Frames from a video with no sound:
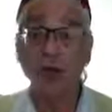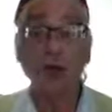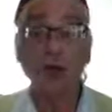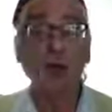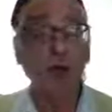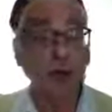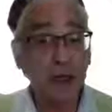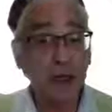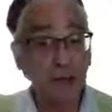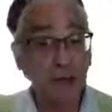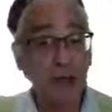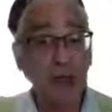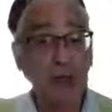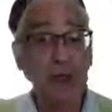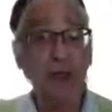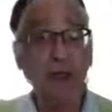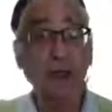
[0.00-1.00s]

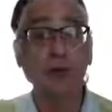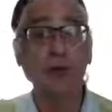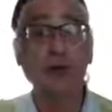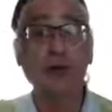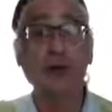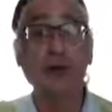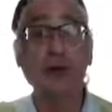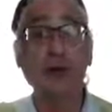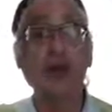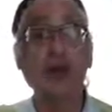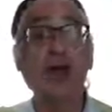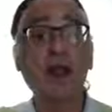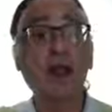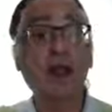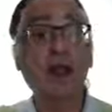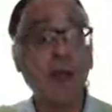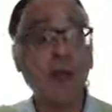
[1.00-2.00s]
92% is
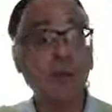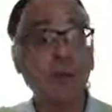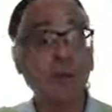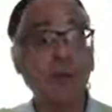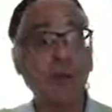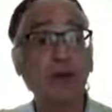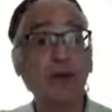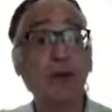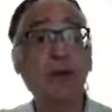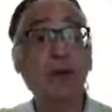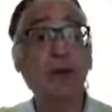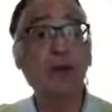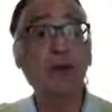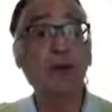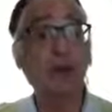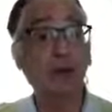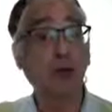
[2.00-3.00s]
habits that
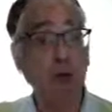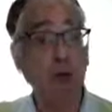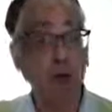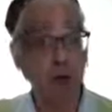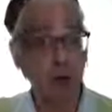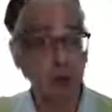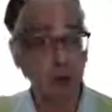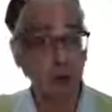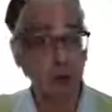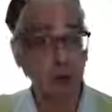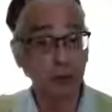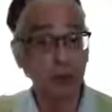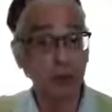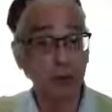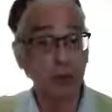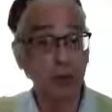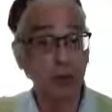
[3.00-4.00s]
you have learned,
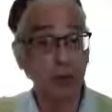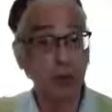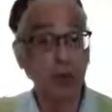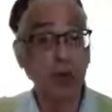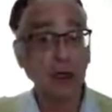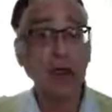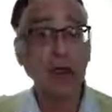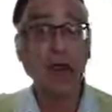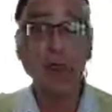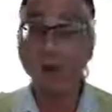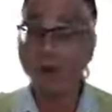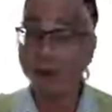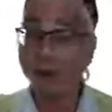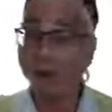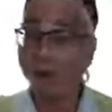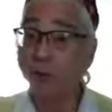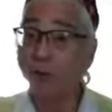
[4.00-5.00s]
and by
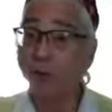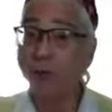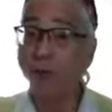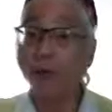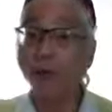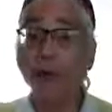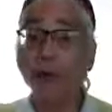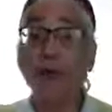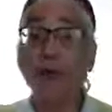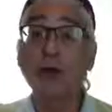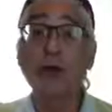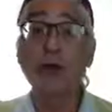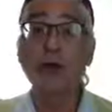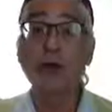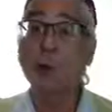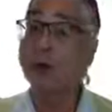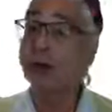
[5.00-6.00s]
the way, there
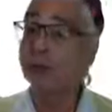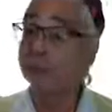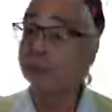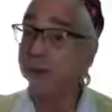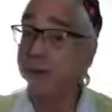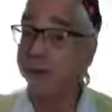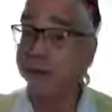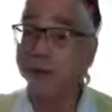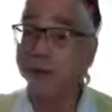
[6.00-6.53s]
might be better